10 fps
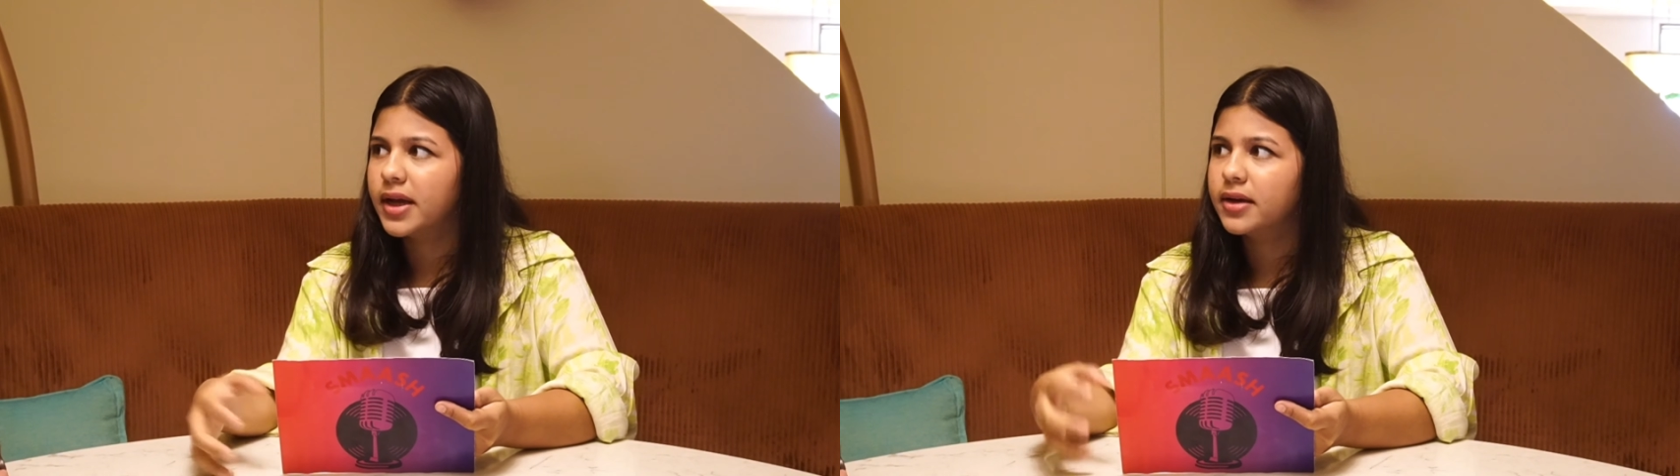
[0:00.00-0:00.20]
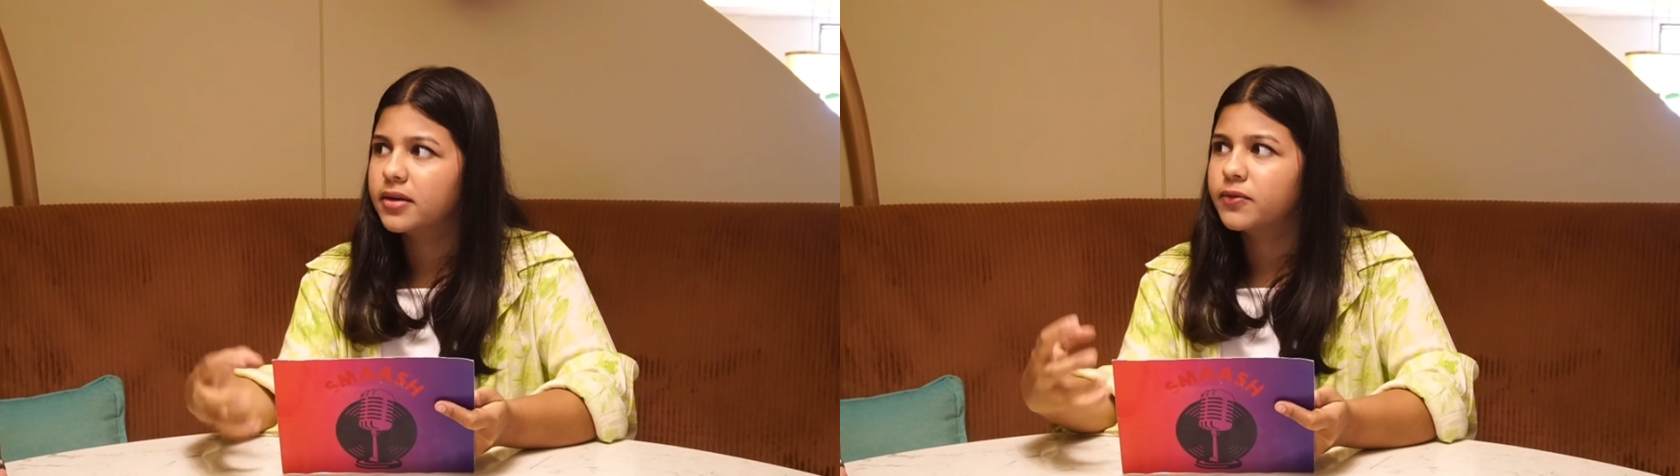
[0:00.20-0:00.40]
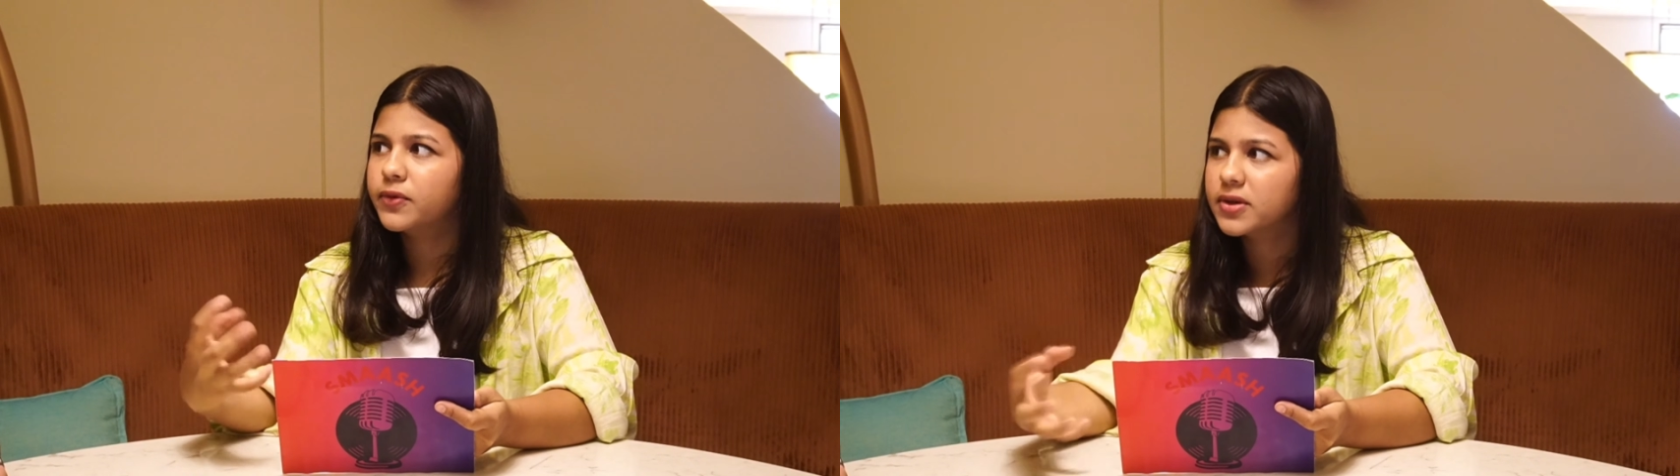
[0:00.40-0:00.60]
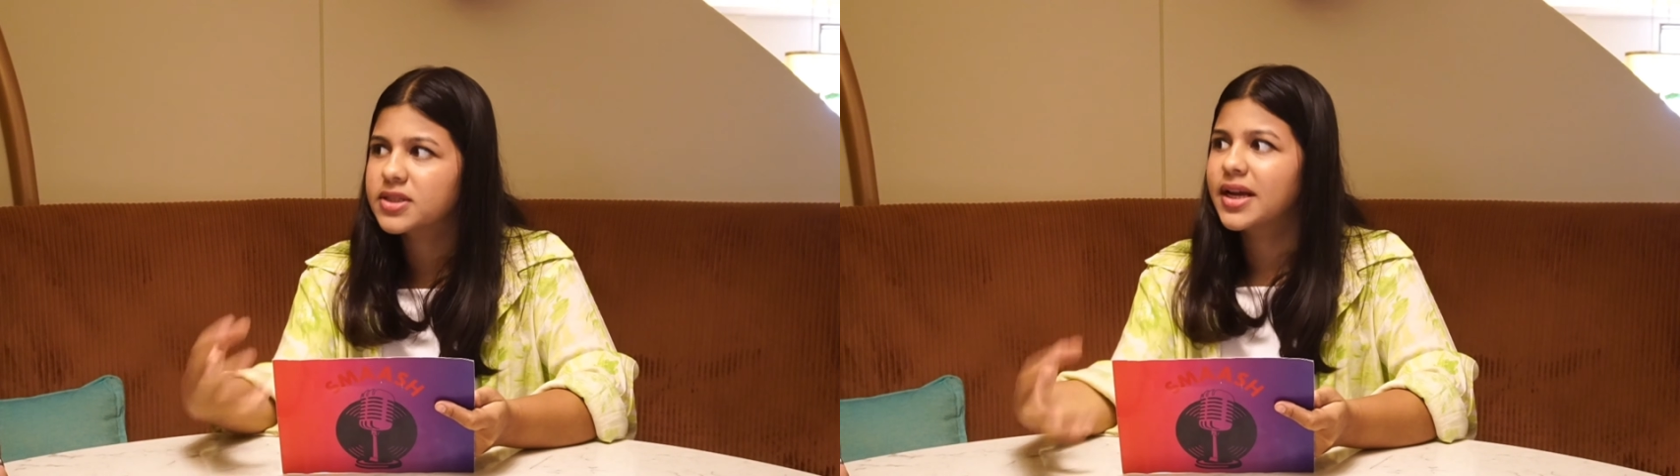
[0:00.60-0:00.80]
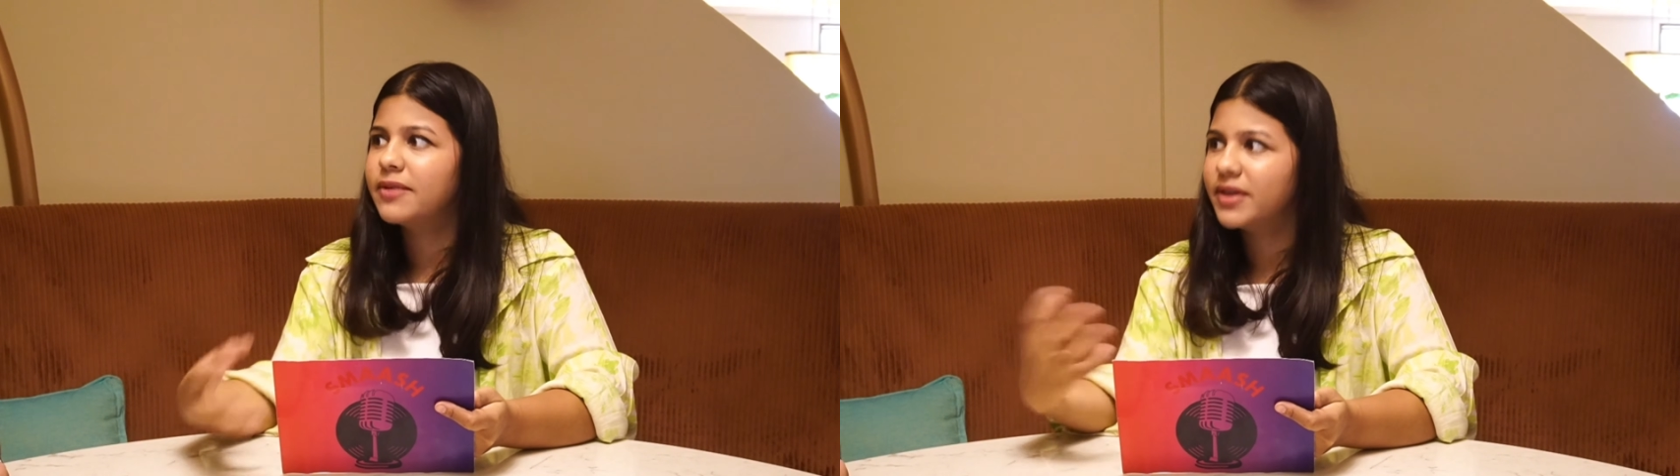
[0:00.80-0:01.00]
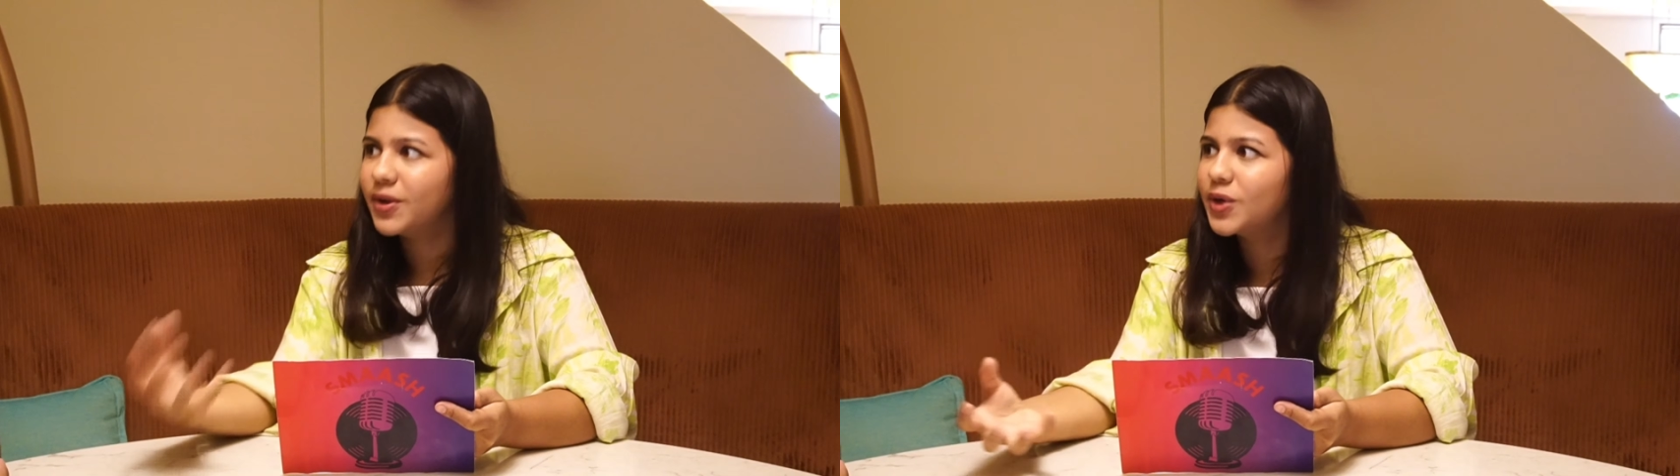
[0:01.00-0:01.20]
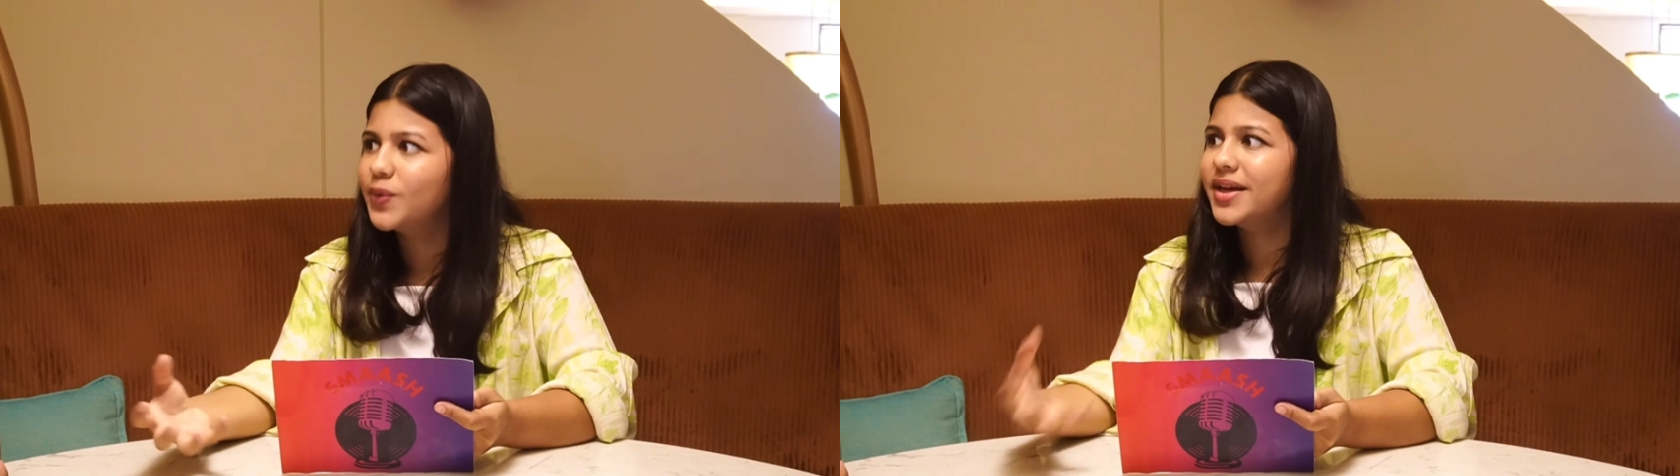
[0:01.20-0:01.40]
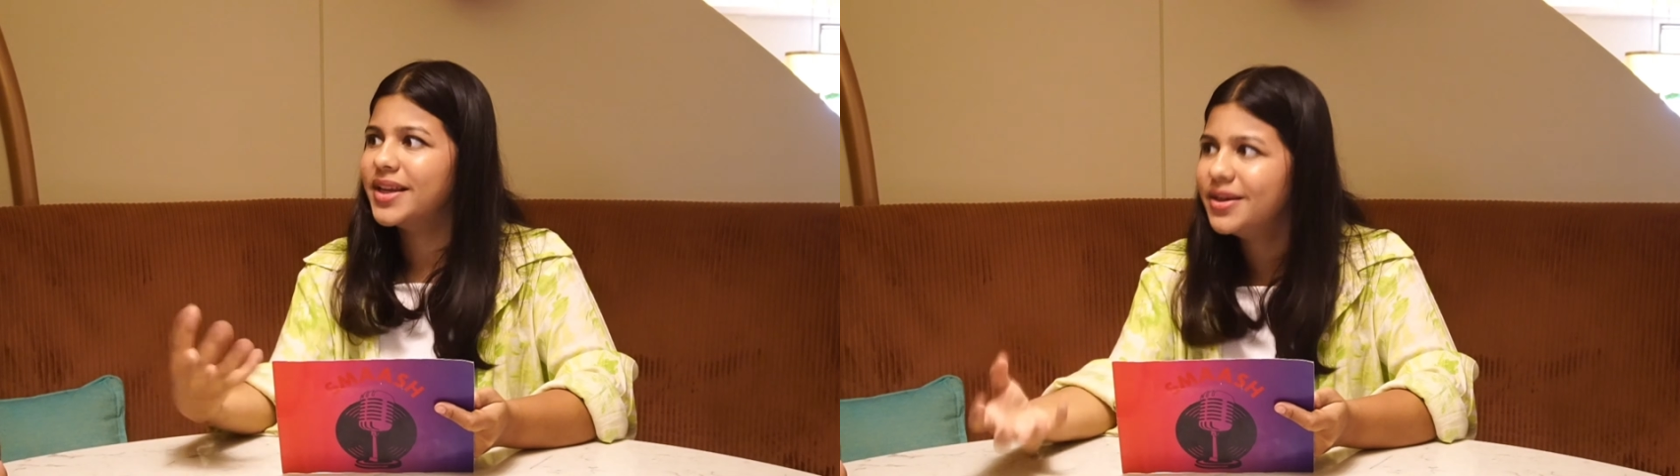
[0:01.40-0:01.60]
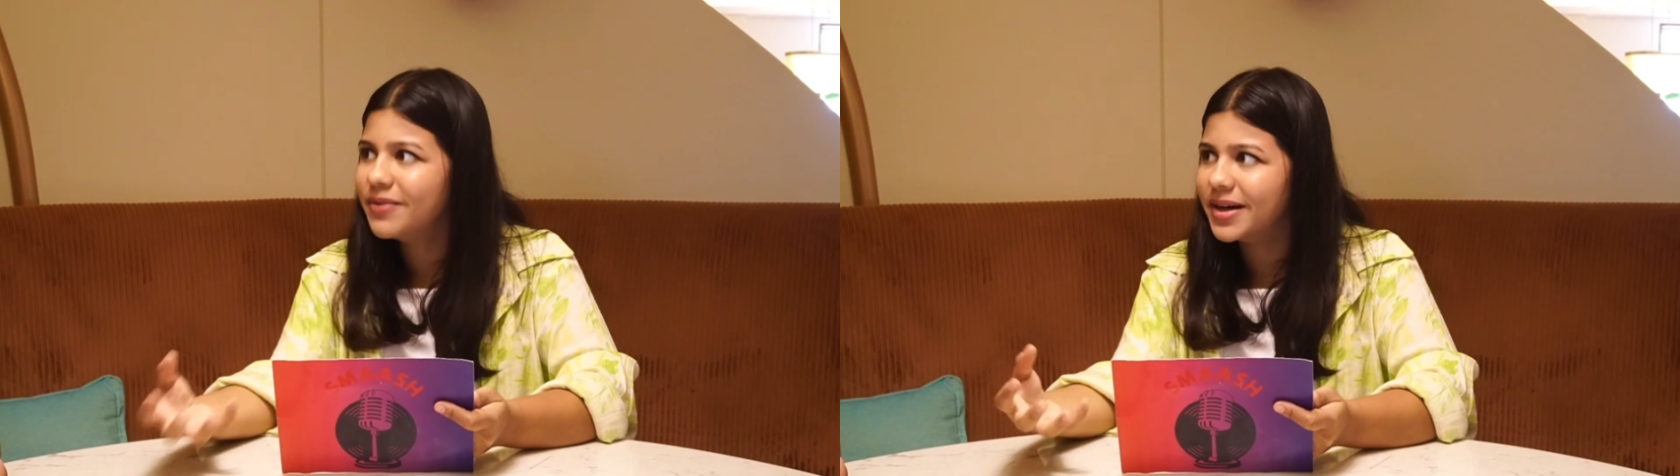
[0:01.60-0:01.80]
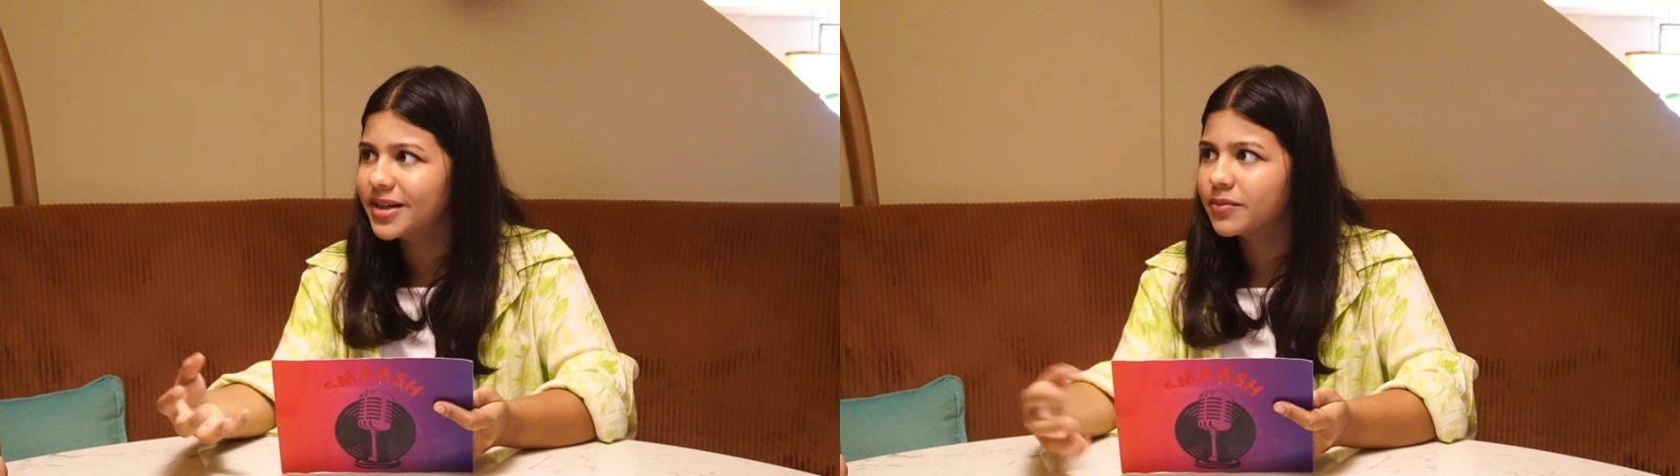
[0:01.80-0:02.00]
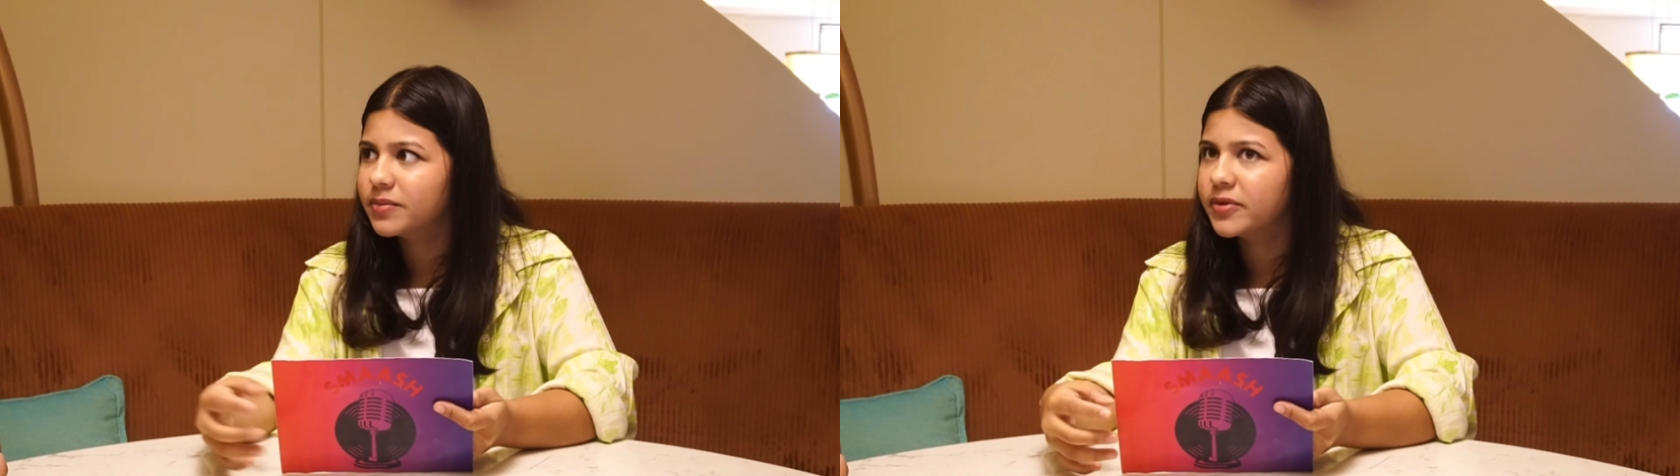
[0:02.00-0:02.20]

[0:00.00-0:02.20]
like first time when you're doing an event,